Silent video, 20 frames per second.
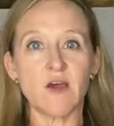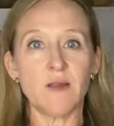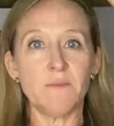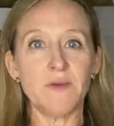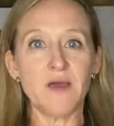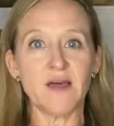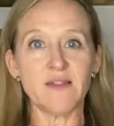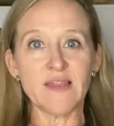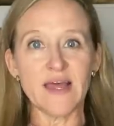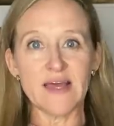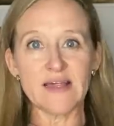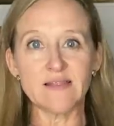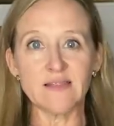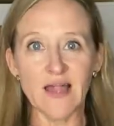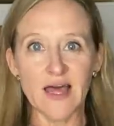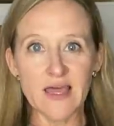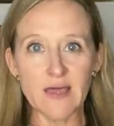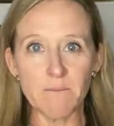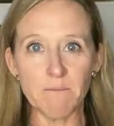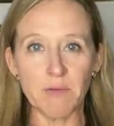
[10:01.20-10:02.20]
gonna be on like
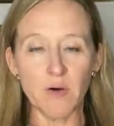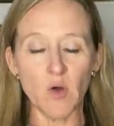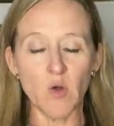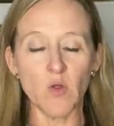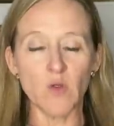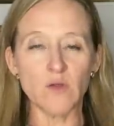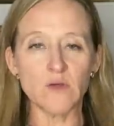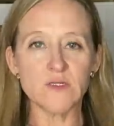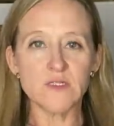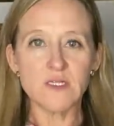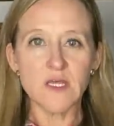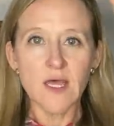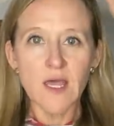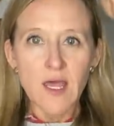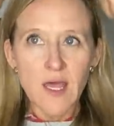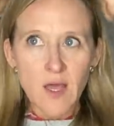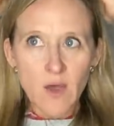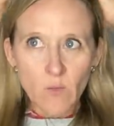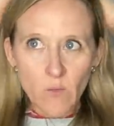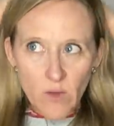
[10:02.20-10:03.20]
light poles.
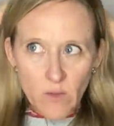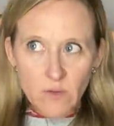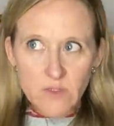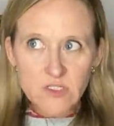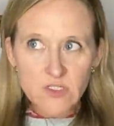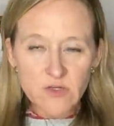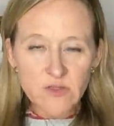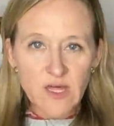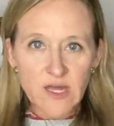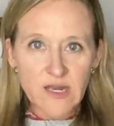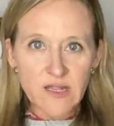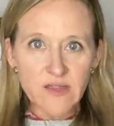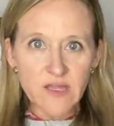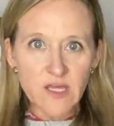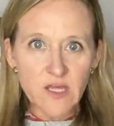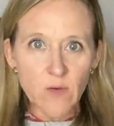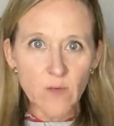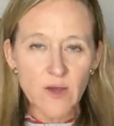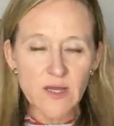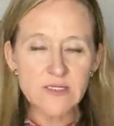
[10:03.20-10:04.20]
We would do that in the
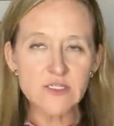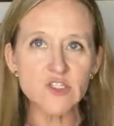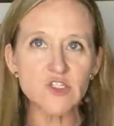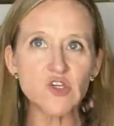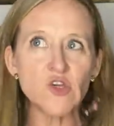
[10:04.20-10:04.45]
US